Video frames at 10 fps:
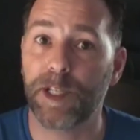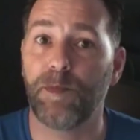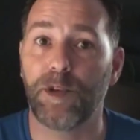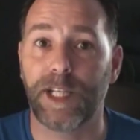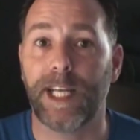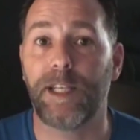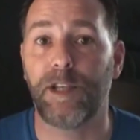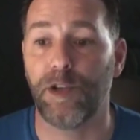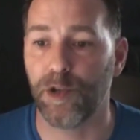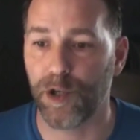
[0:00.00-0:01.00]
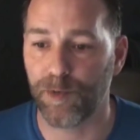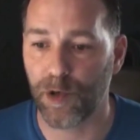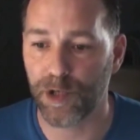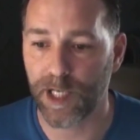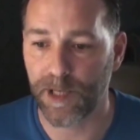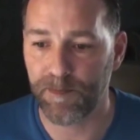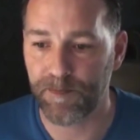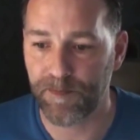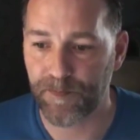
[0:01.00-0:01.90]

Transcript: much more sense to do group coaching.